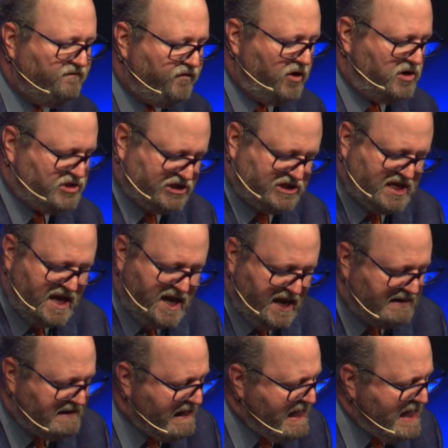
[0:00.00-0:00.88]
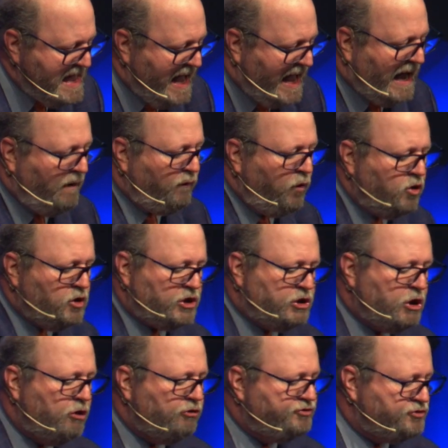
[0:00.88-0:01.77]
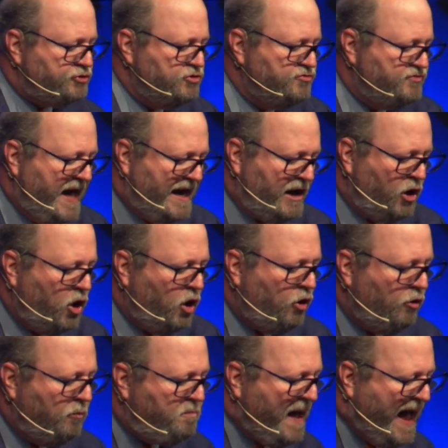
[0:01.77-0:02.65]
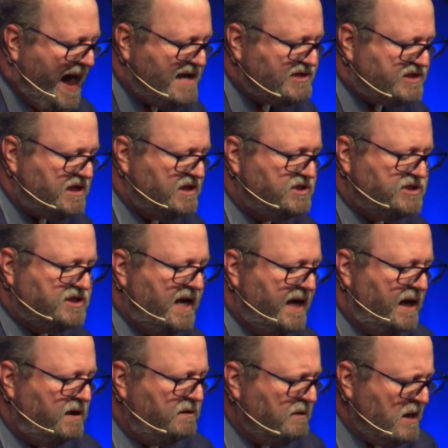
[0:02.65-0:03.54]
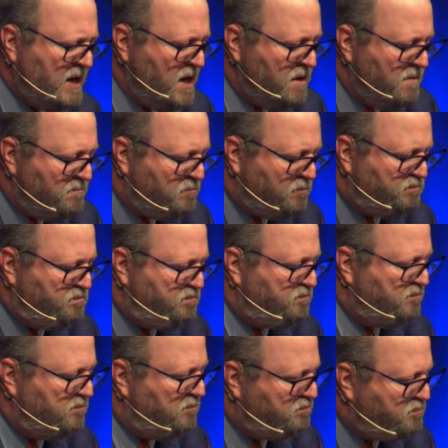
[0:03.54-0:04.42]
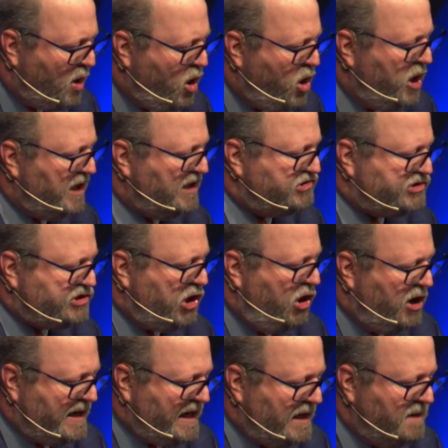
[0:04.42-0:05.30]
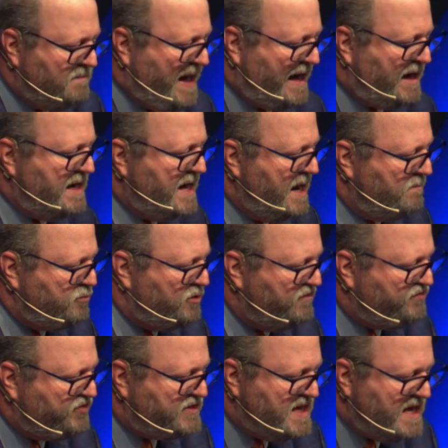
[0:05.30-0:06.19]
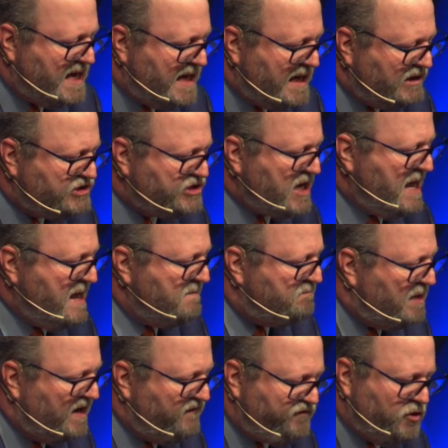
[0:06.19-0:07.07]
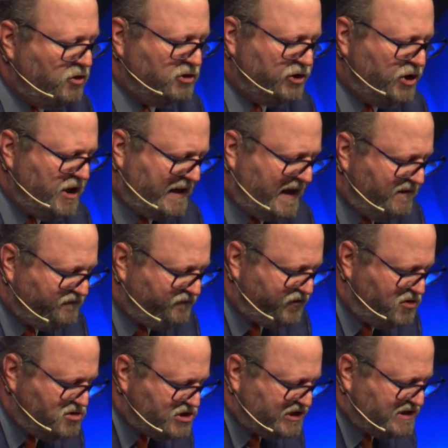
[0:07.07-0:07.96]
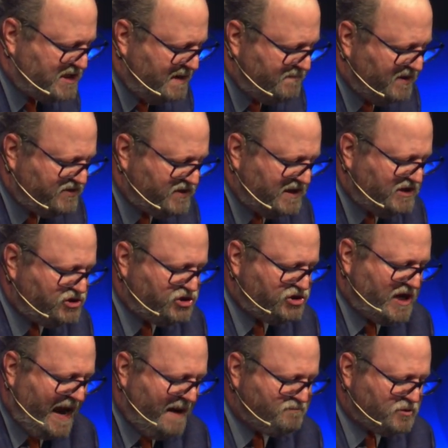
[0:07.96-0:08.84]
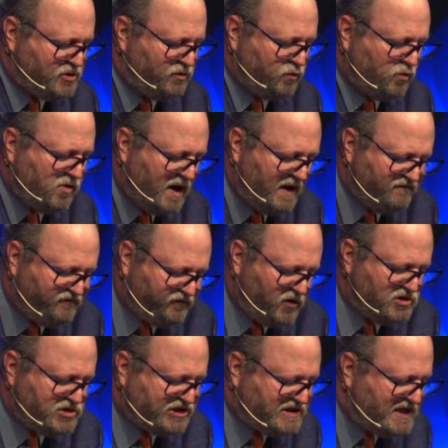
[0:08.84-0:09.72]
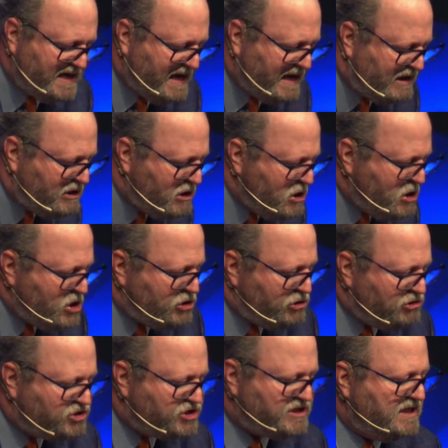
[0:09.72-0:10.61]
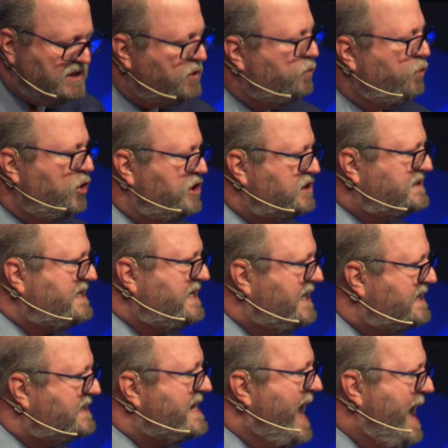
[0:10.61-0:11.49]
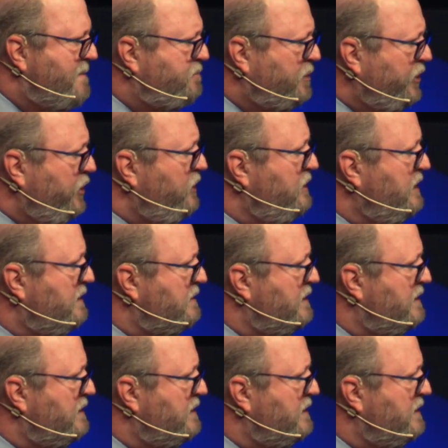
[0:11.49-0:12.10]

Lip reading: verse 10. I won't go through that whole passage there. Paul is talking about a number of things, but if you'll look at 1 Timothy chapter 1, verse 10, you see the word kidnapper?